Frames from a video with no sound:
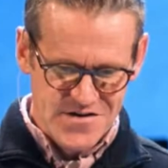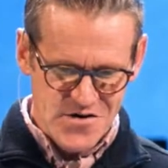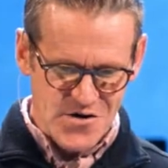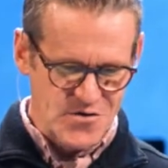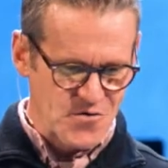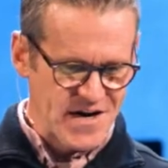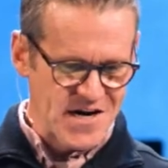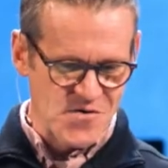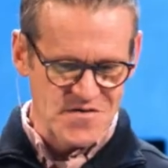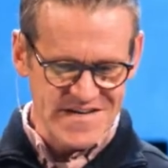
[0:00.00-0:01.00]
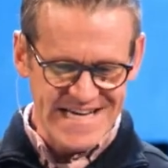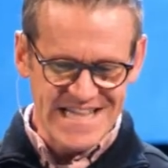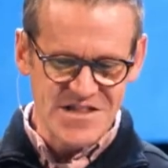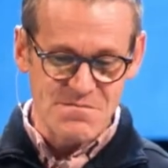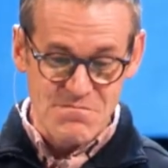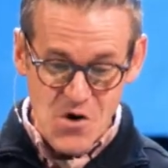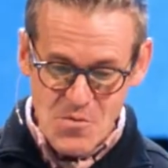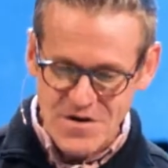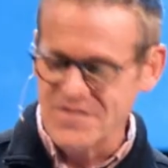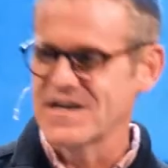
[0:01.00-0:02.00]
on the ground. In the
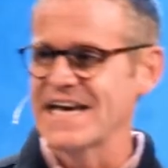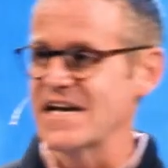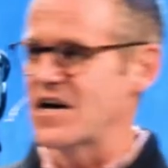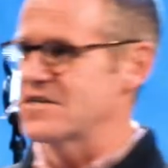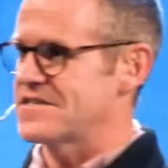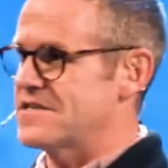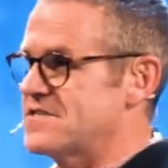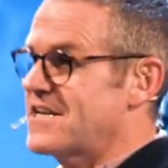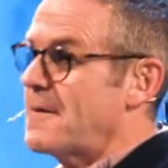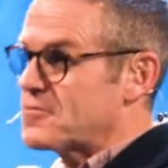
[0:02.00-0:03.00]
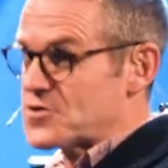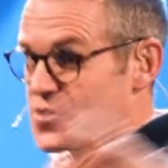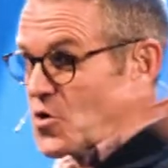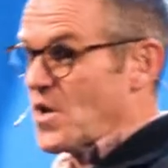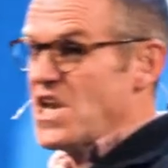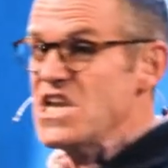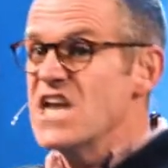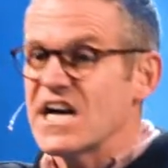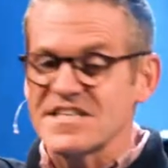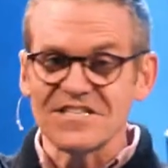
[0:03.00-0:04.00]
moment of chaos, the disciples are going
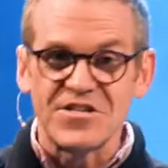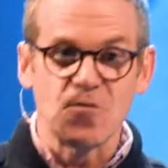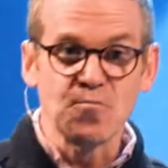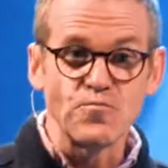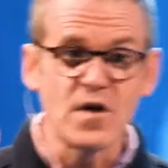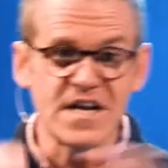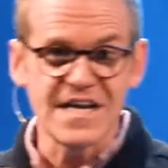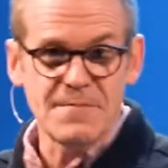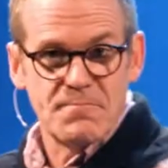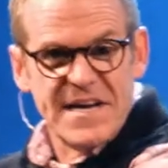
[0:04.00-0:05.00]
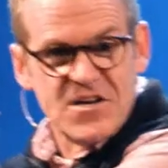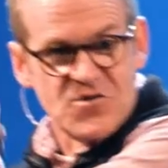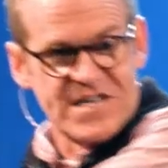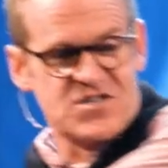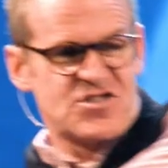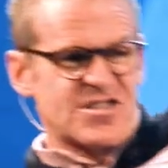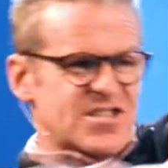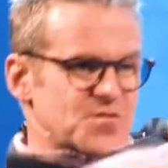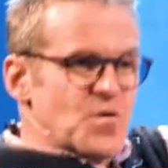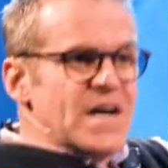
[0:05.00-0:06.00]
nuts. They're running. Peter has
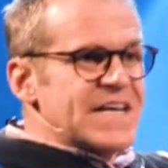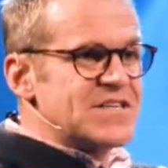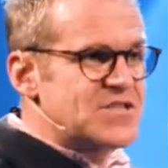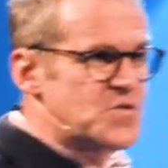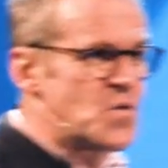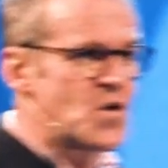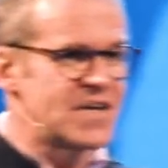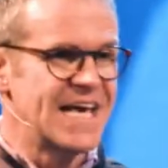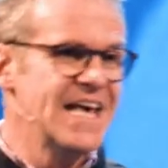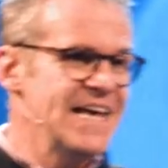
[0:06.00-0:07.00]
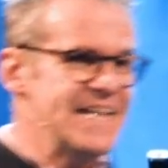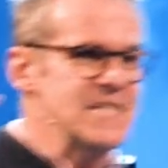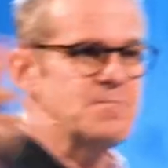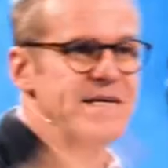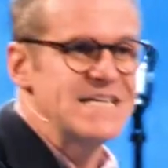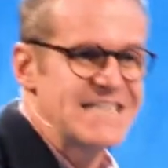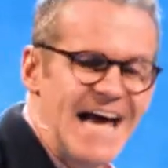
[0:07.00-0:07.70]
just swung his sword. He's being